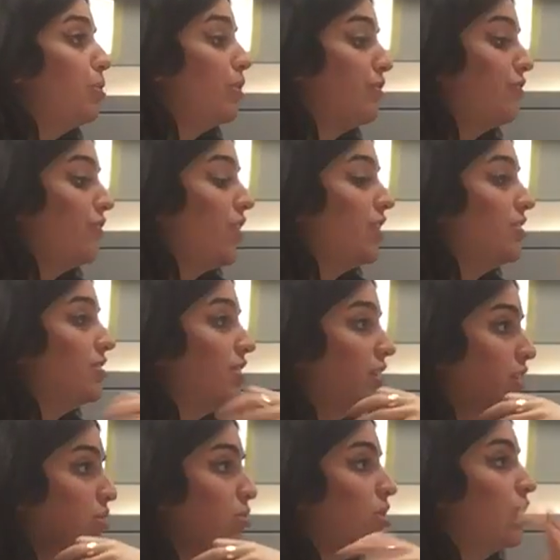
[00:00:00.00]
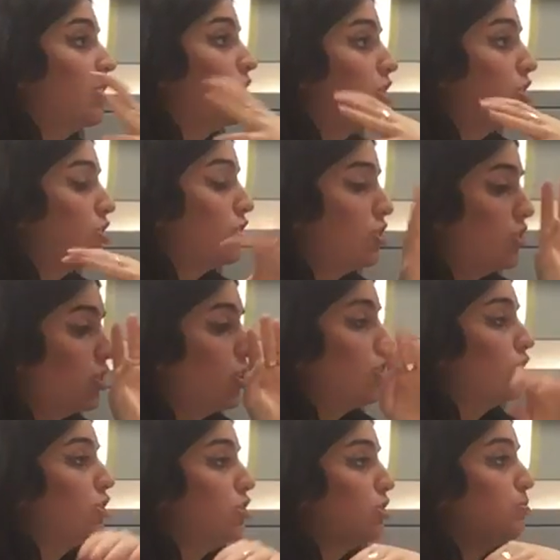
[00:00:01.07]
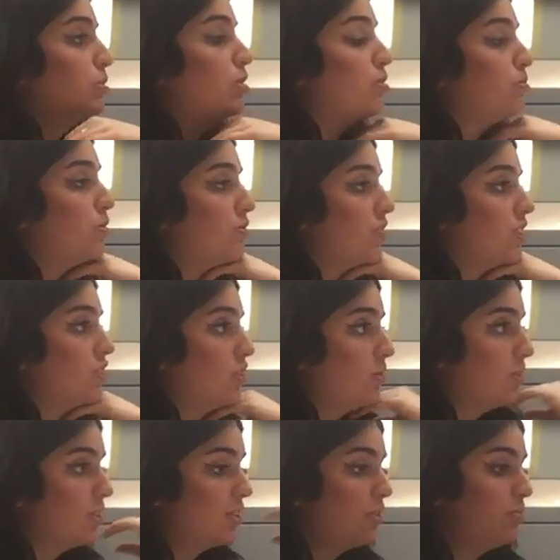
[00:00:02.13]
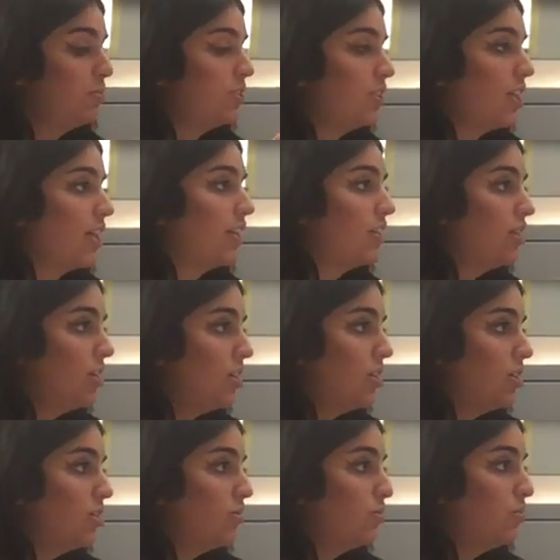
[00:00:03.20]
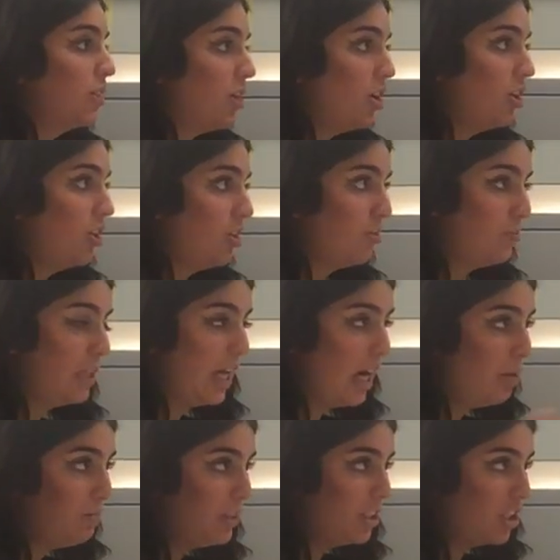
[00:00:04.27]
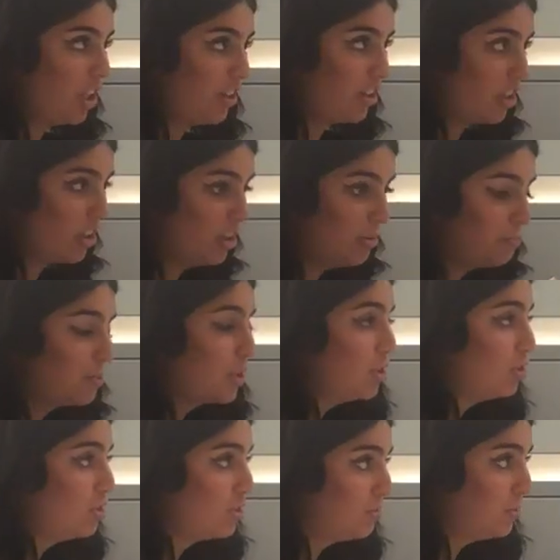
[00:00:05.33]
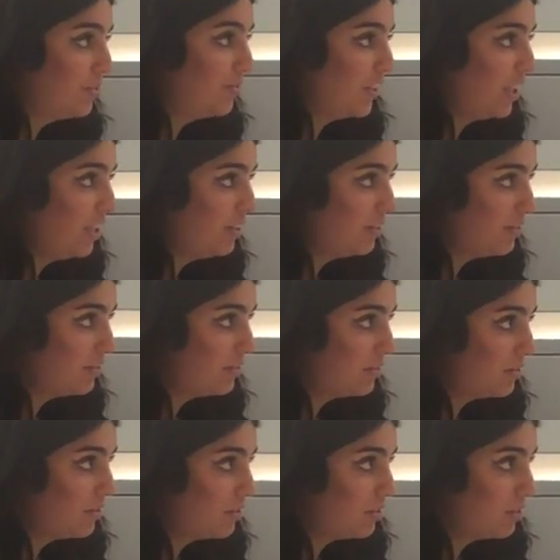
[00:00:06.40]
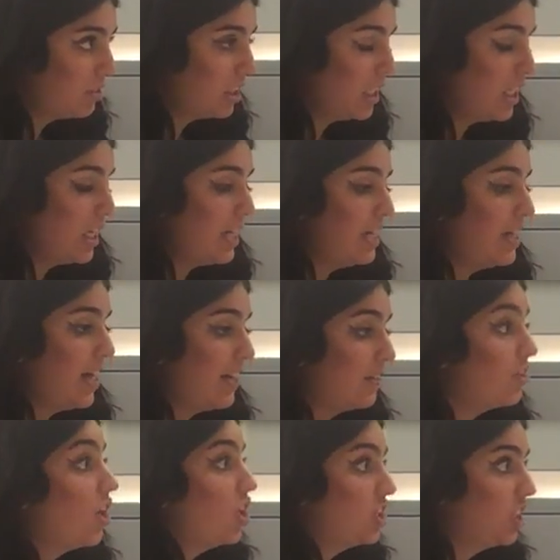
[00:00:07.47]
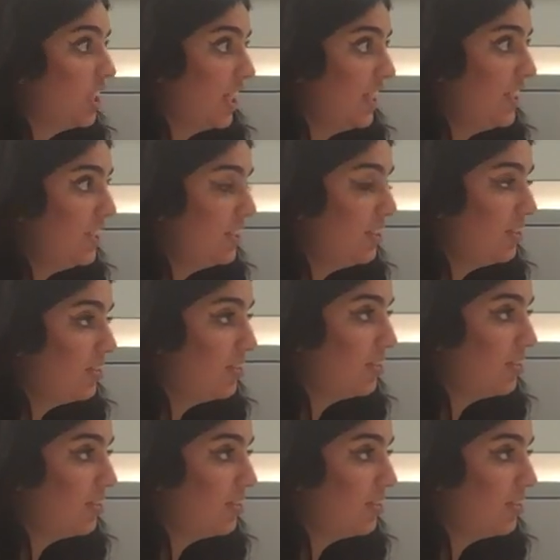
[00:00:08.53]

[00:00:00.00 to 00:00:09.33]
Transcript: put funds in order to distribute the movie. So it's almost like we help each other produce the movie and launch it,